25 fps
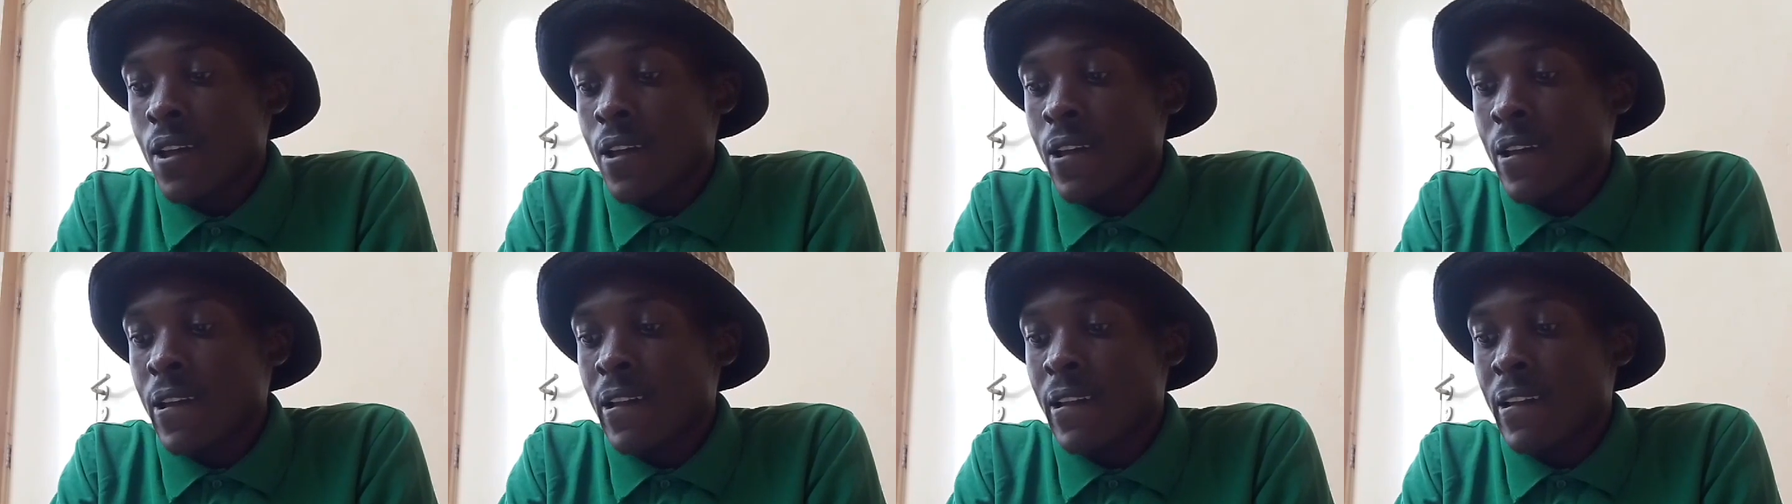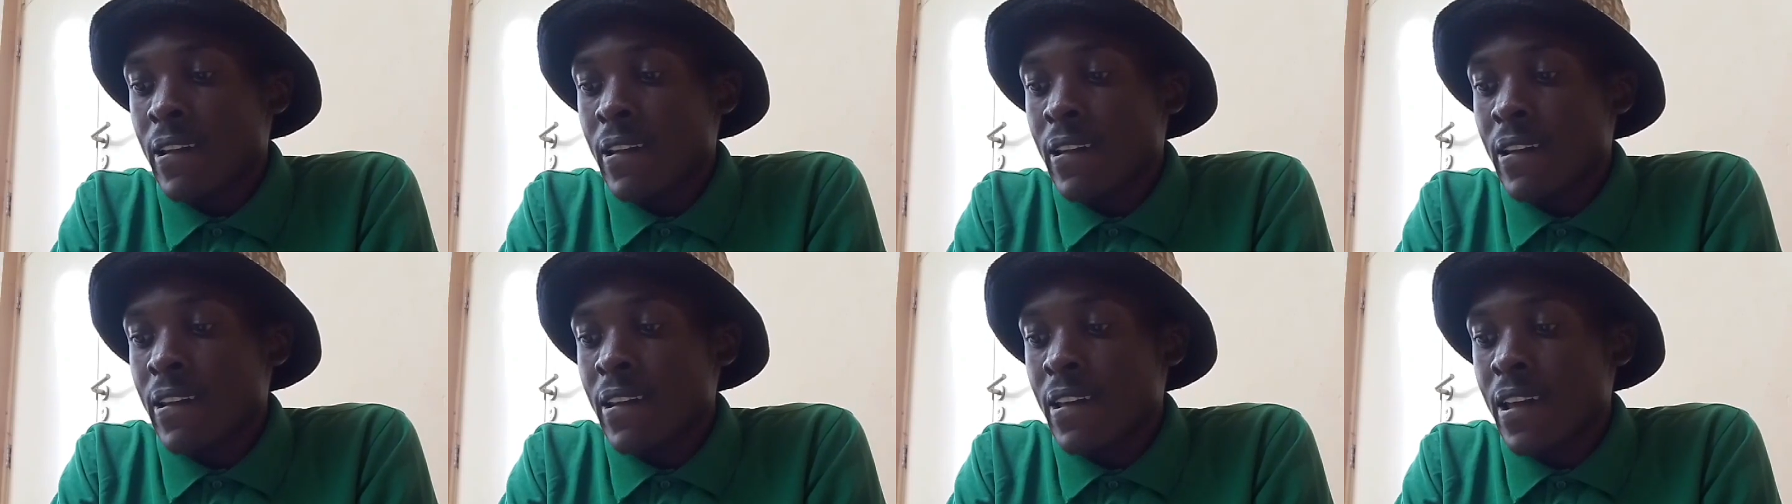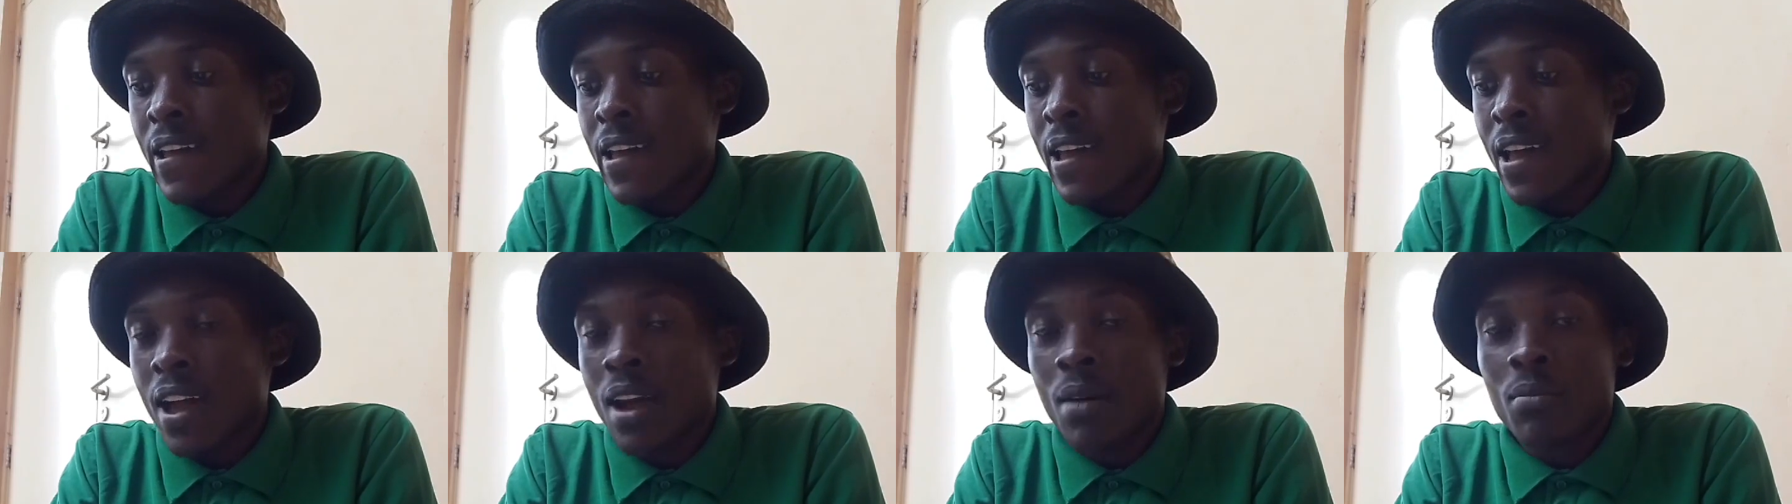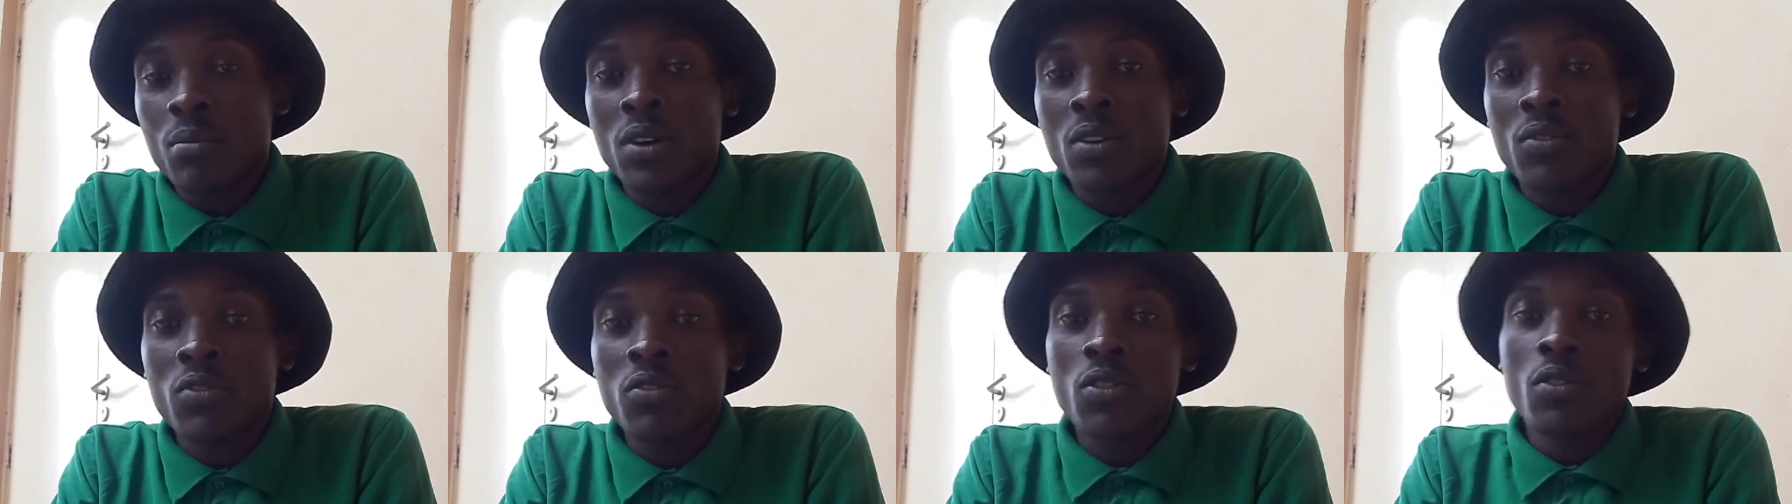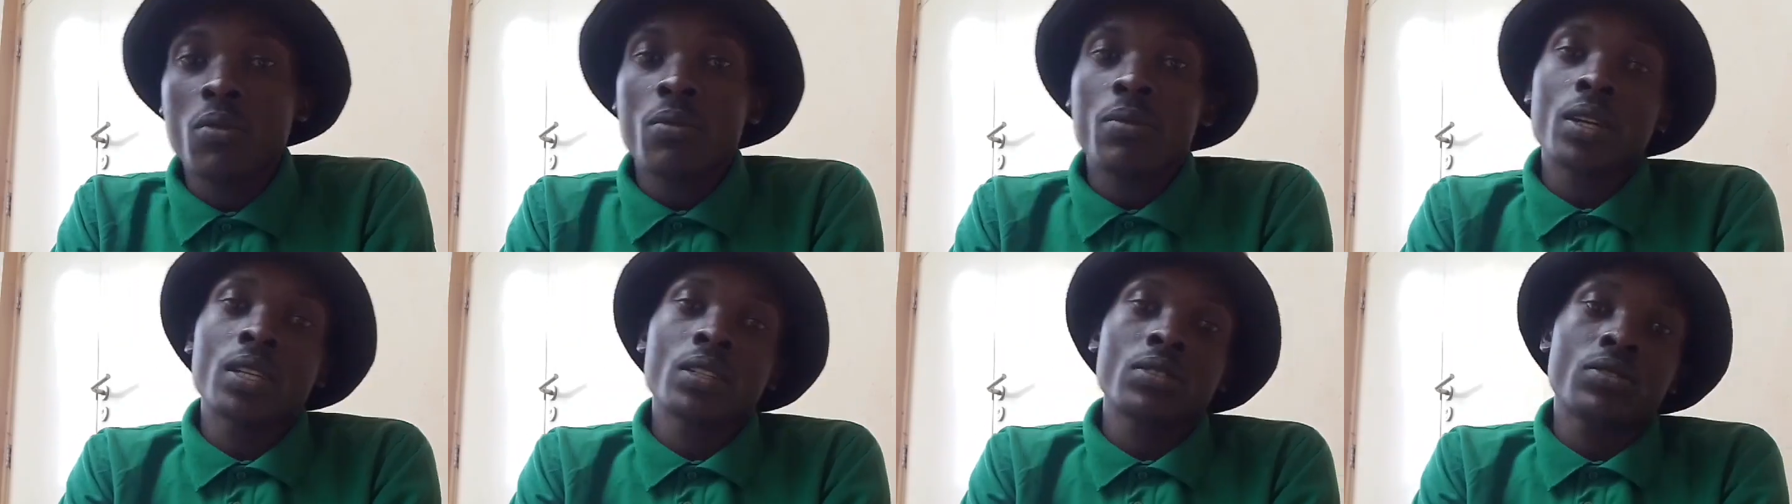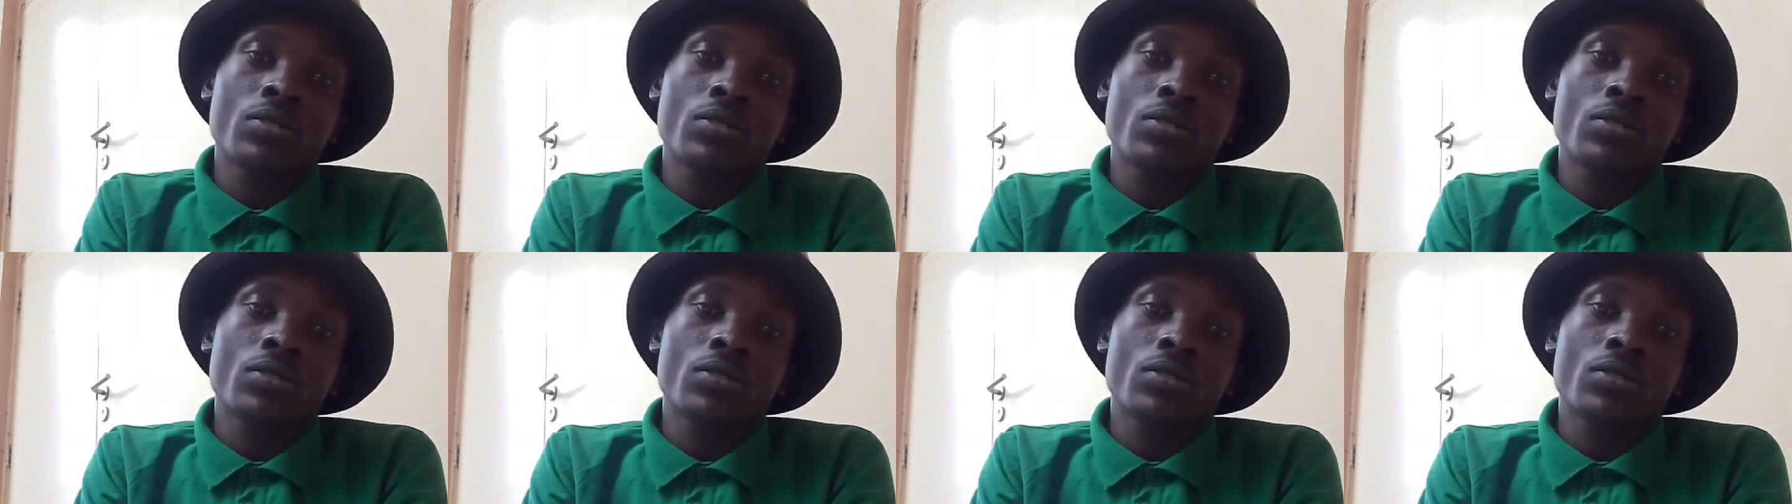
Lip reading: And I'm a former